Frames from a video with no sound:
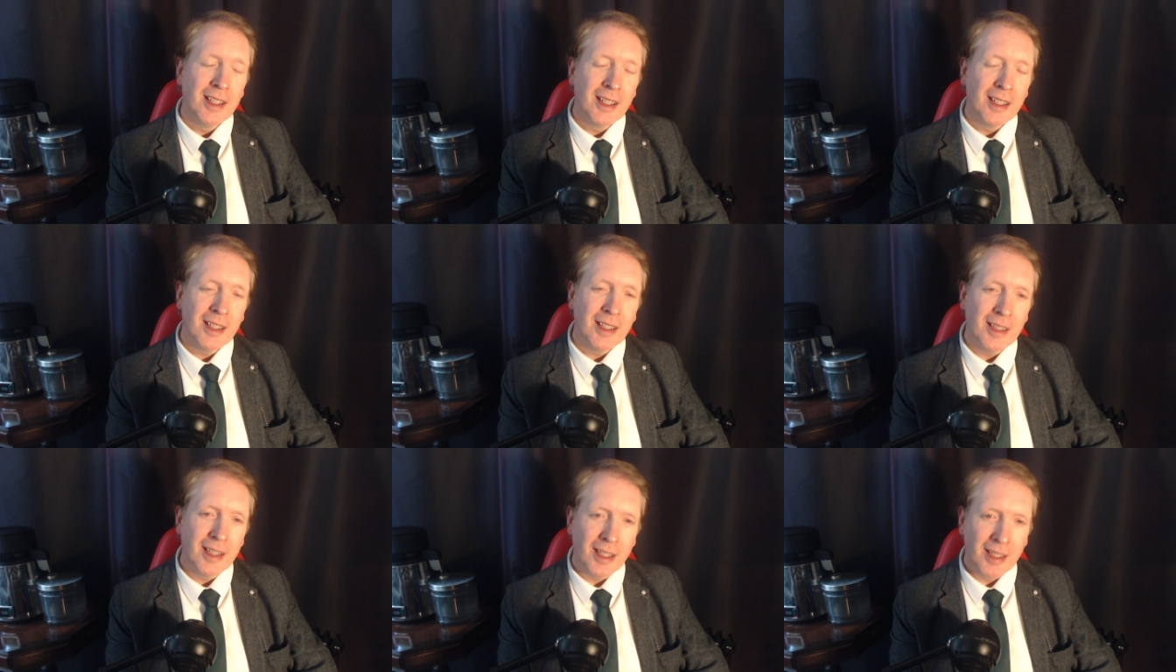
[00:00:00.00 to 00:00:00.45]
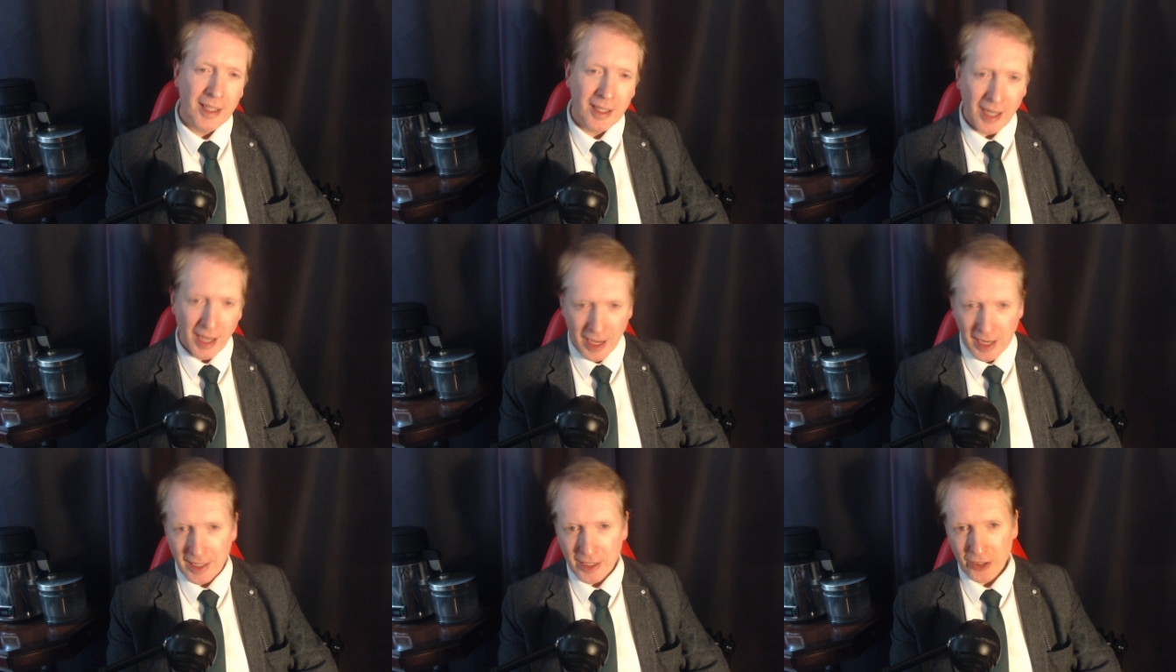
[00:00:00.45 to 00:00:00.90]
The
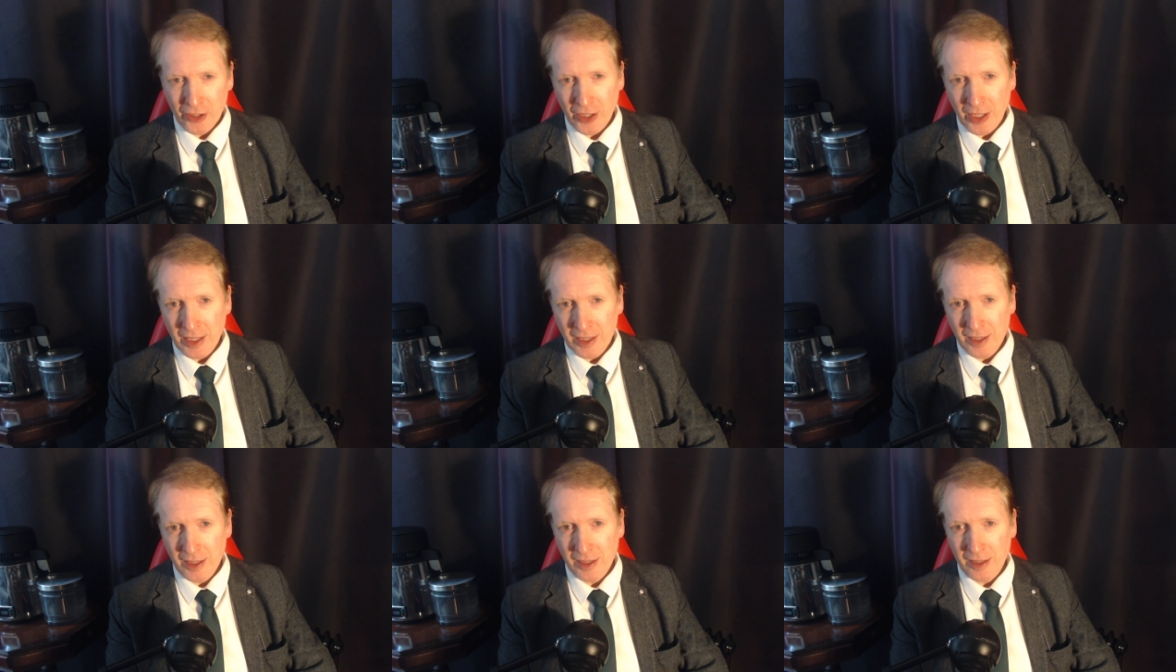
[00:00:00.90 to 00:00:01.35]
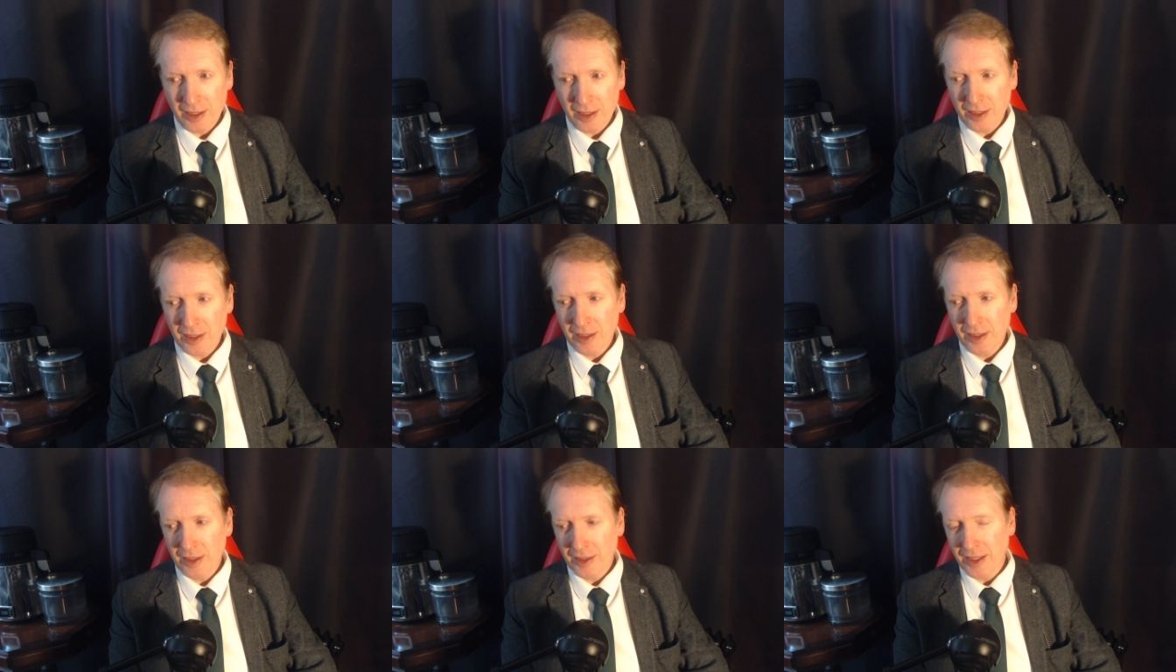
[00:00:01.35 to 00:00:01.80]
catch is
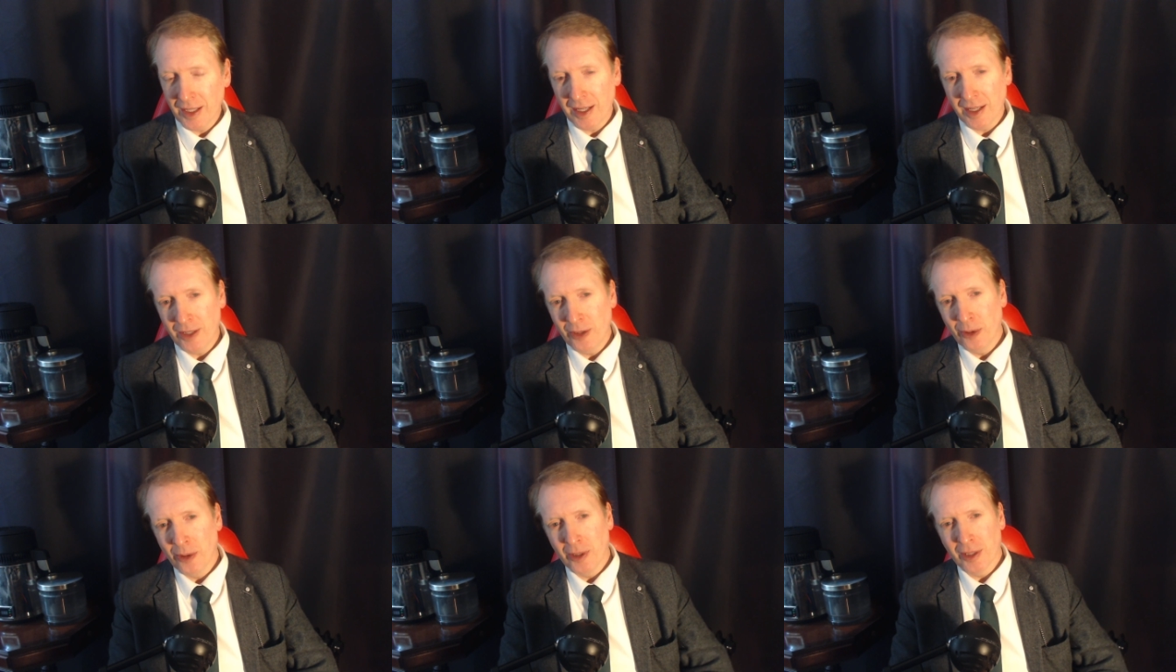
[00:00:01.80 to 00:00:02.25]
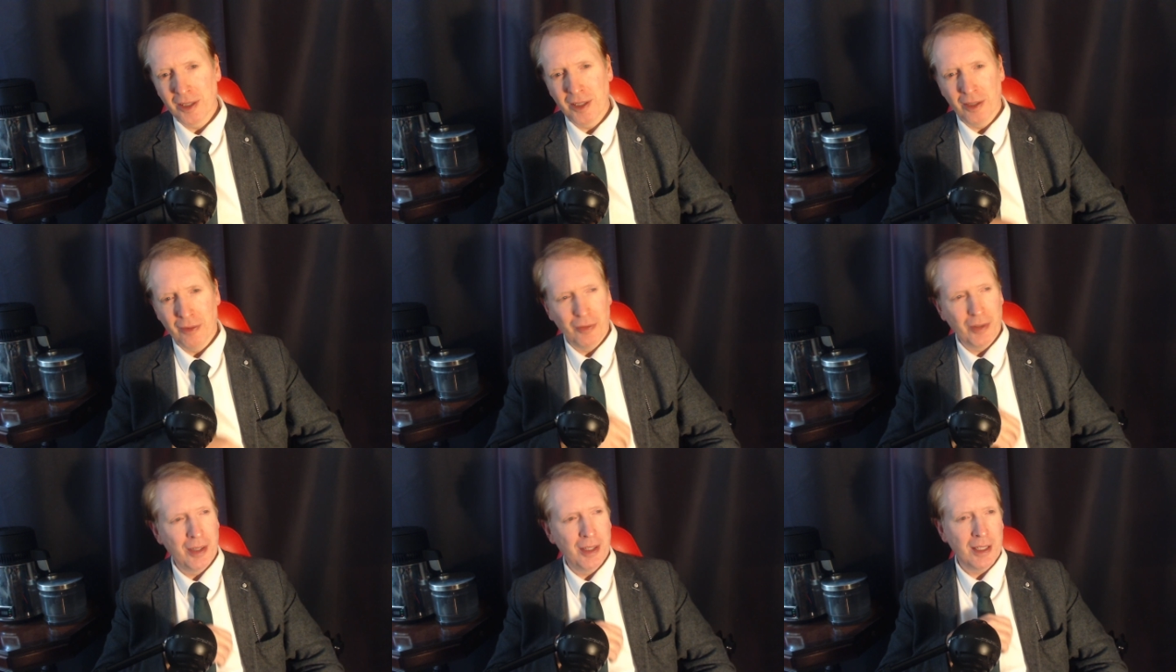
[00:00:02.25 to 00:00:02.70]
that in order
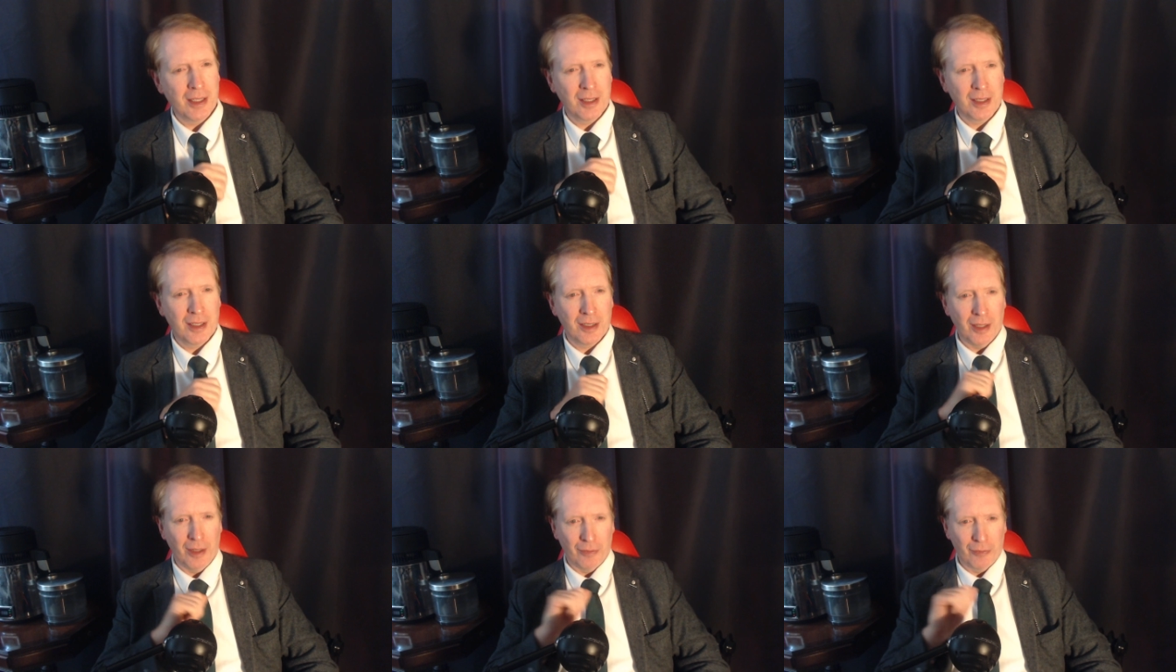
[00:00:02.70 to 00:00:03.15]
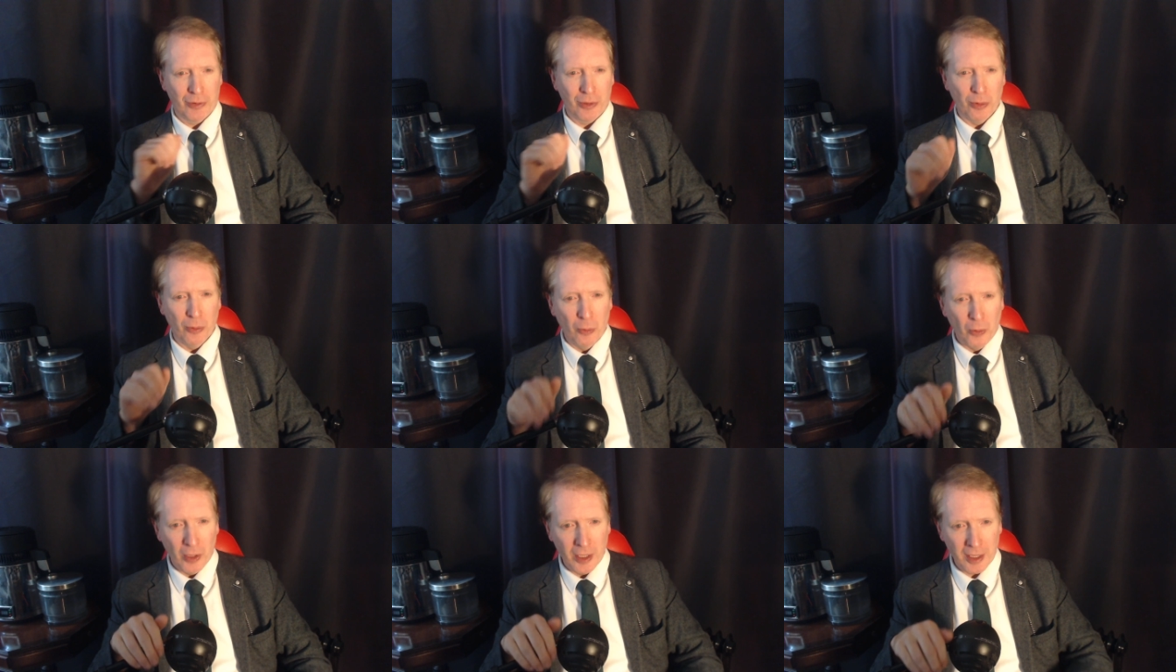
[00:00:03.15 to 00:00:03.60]
for this stuff to
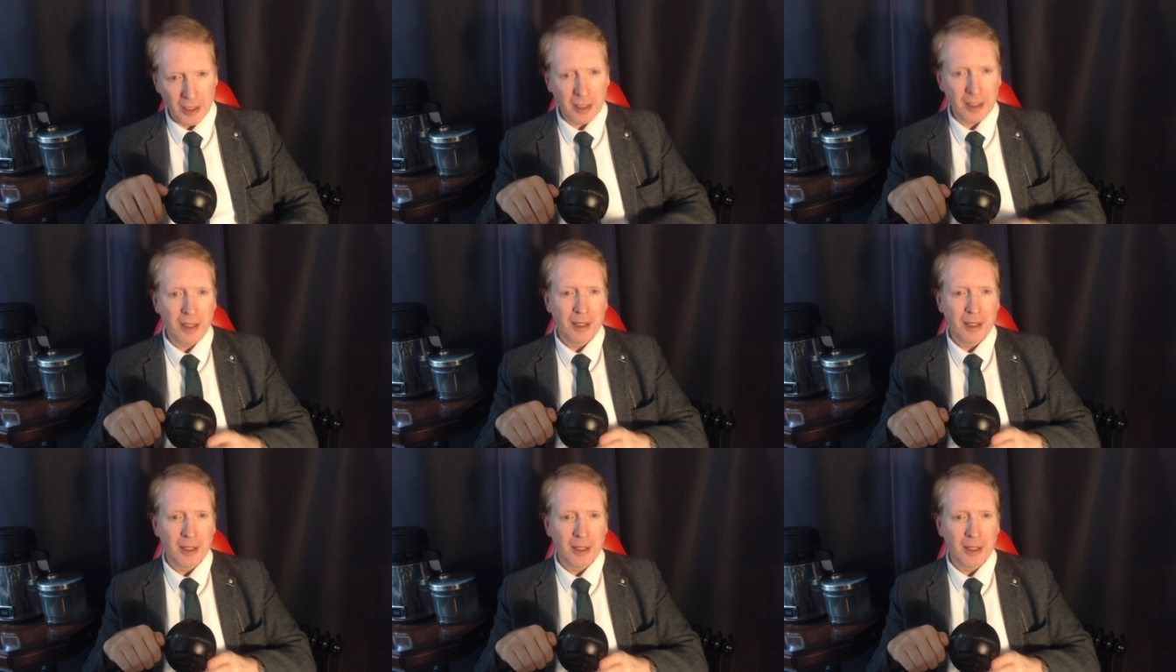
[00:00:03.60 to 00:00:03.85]
work,